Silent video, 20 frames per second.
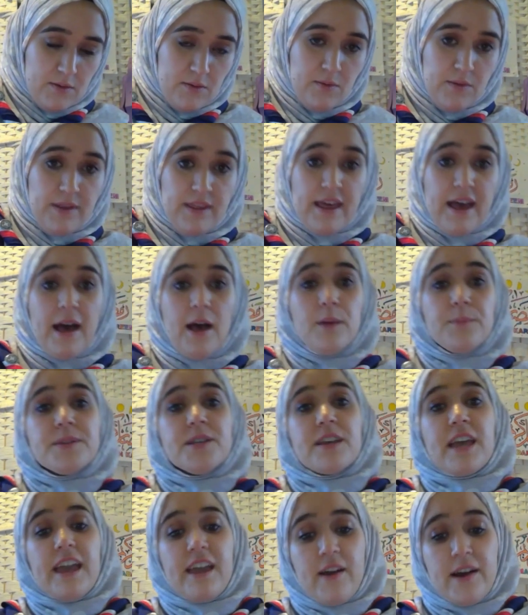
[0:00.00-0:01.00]
with help. So
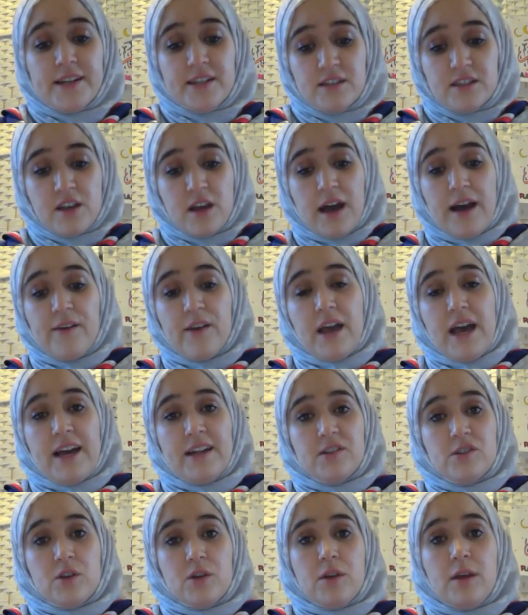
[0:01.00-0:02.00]
get your adult to cut out your
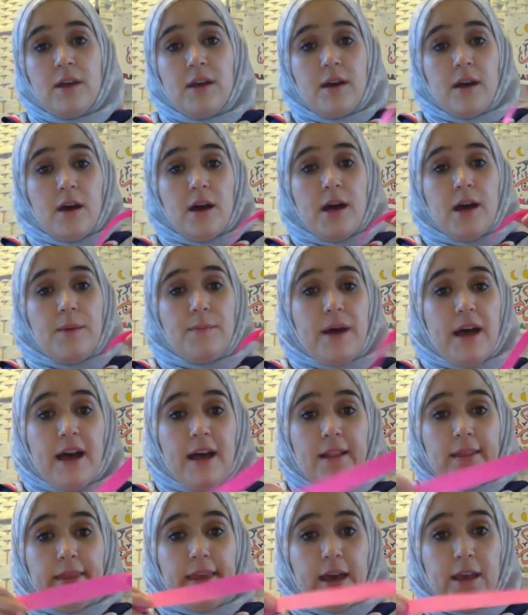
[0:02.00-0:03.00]
handle,
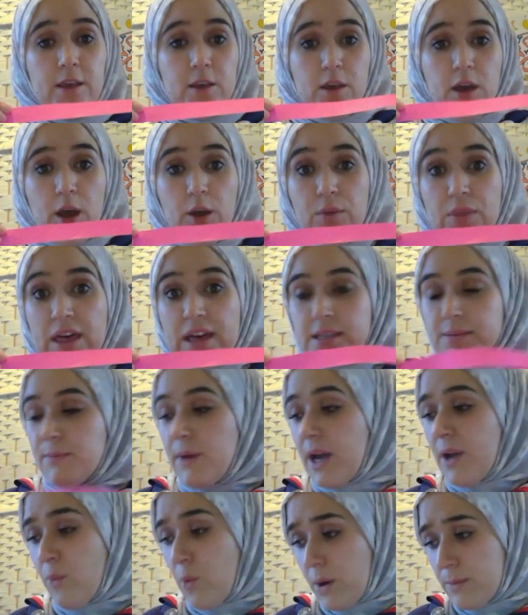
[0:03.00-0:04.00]
and there you go. There's
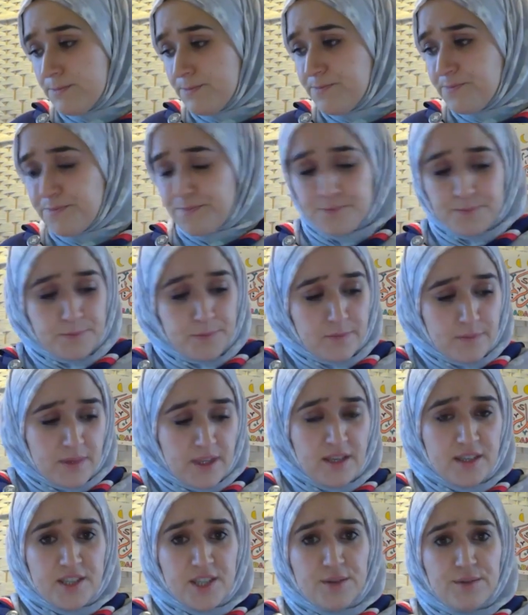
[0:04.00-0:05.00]
my one.
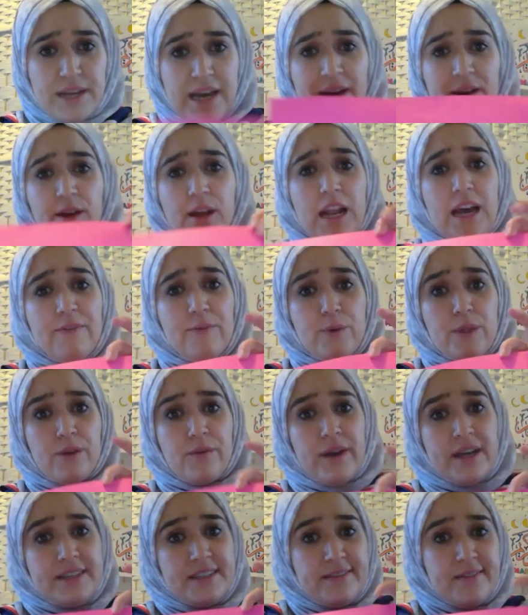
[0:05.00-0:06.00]
So now you're left with the
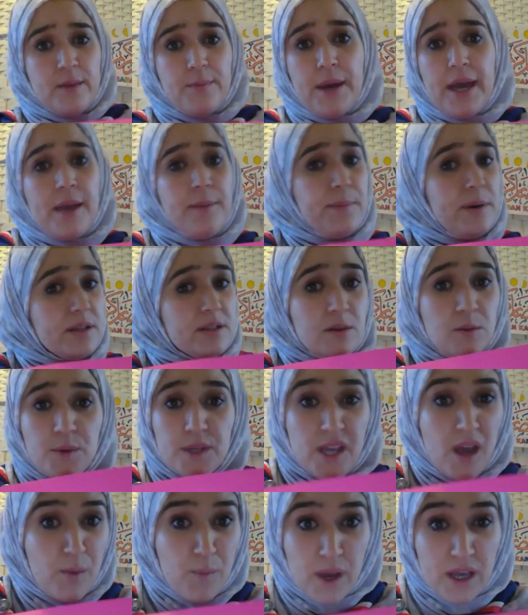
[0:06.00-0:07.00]
rest of the paper, so we
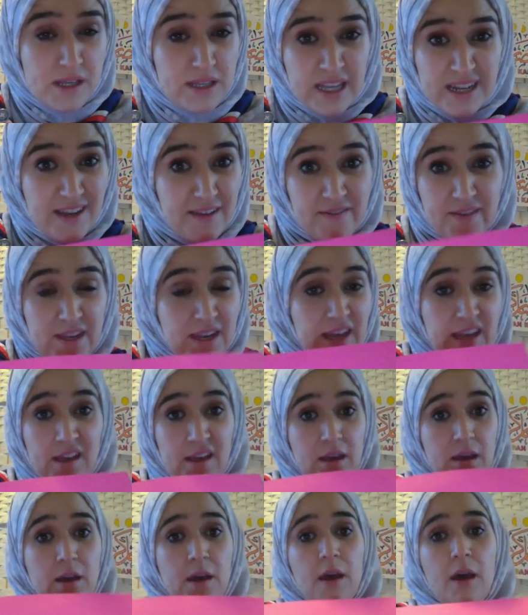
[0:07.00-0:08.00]
don't waste anything
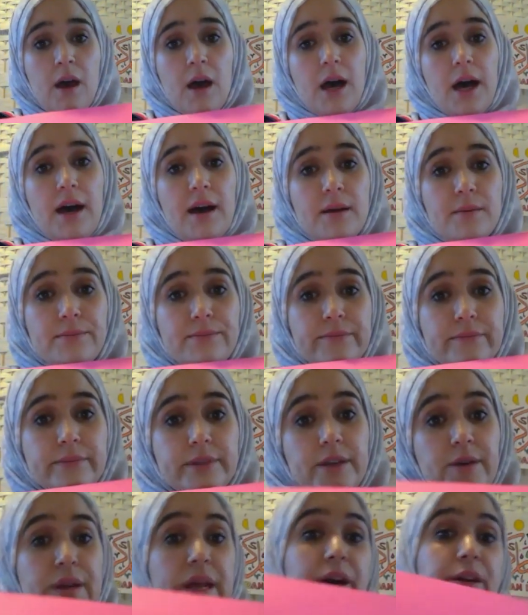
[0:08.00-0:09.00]
here.
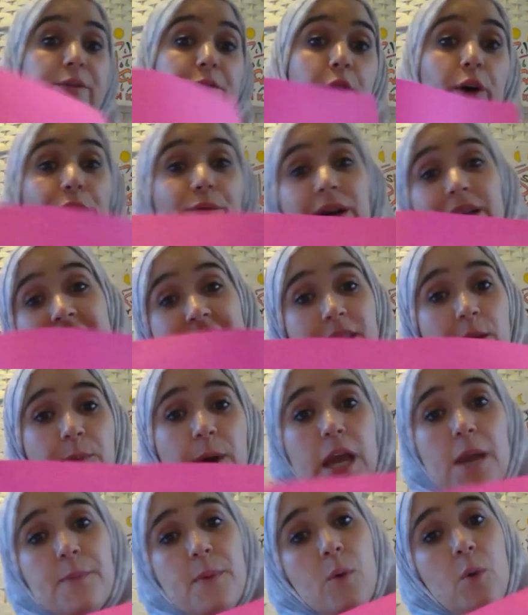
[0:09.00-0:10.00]
So now you've got the rest of the
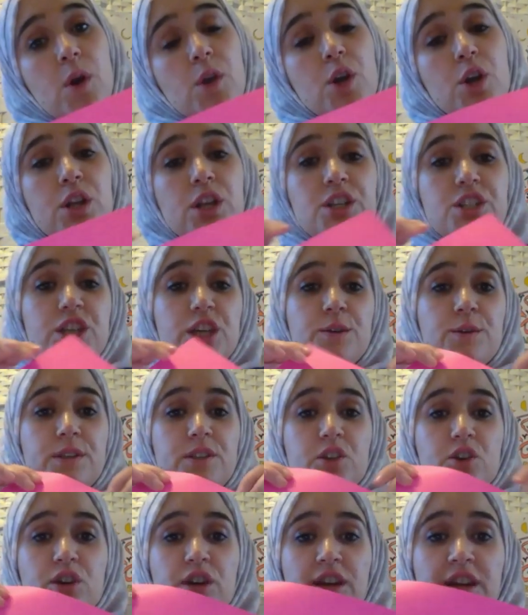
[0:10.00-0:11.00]
paper. What you're going to do is
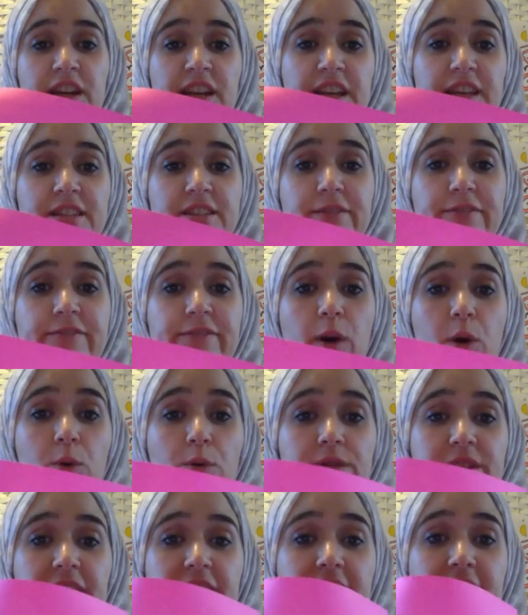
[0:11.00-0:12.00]
you're going to need to
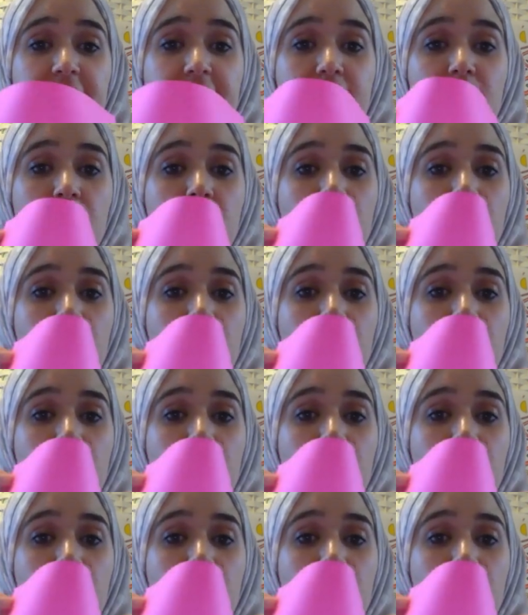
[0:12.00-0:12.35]
fold it